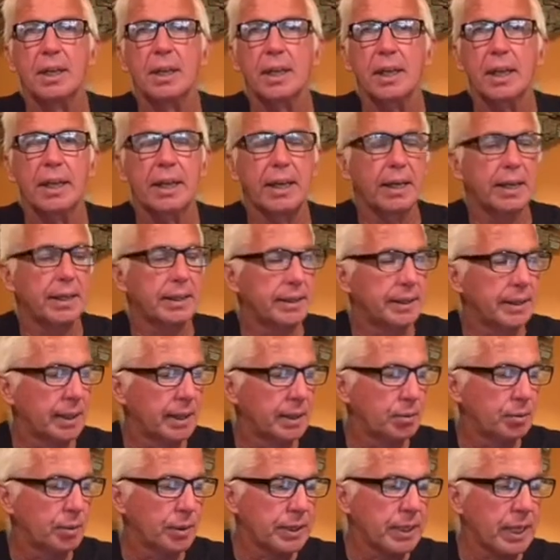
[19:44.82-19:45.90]
And
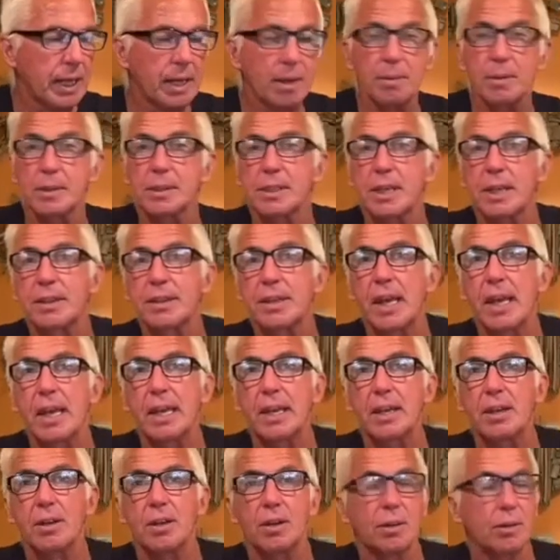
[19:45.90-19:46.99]
with that, I'm going to say
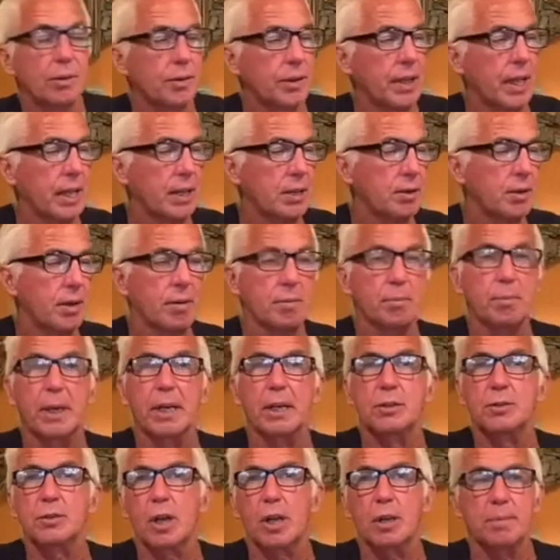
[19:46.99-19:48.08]
thank you. Thank you, everybody.
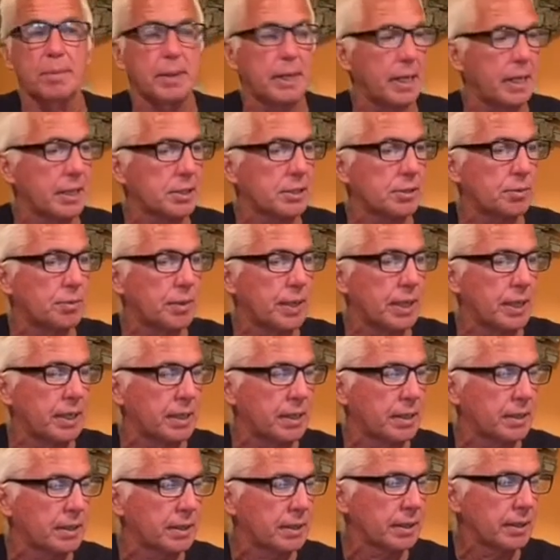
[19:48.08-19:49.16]
Join me next
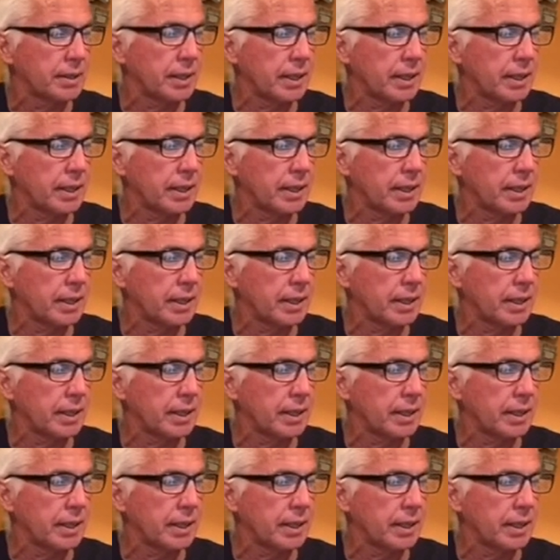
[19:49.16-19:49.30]
week.